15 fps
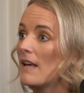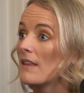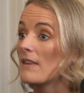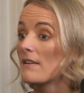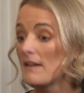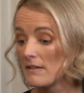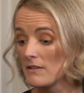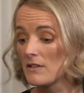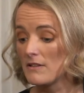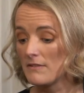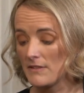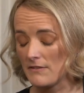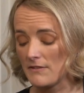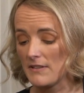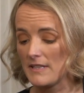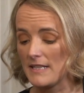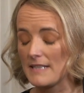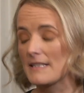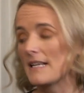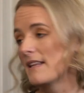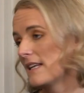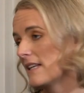There are a lot of different
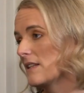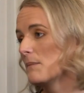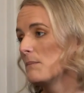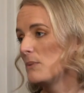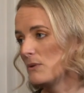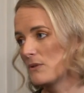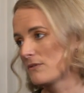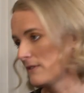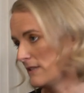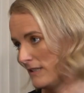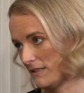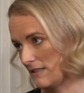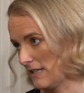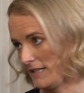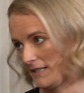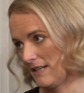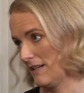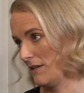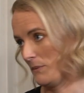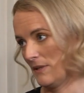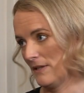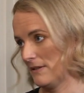things. I think the beautifully designed
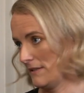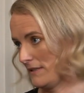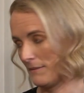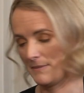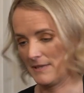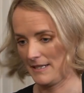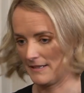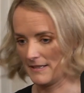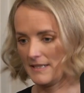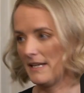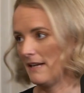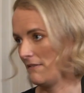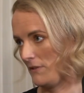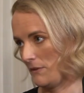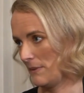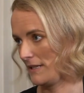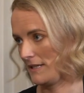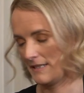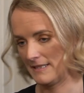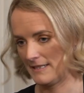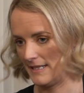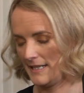hardware is something that everyone
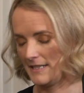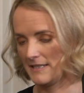can see